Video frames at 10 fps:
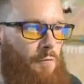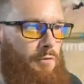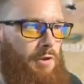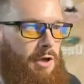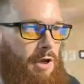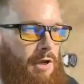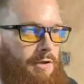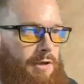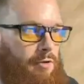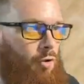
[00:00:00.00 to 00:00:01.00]
for the cut,
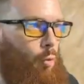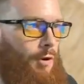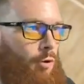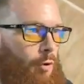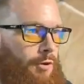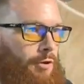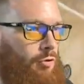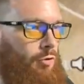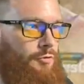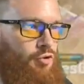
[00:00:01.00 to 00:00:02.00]
get a little window in there,
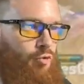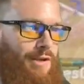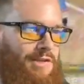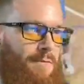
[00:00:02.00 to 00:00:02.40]
throw it to him, easy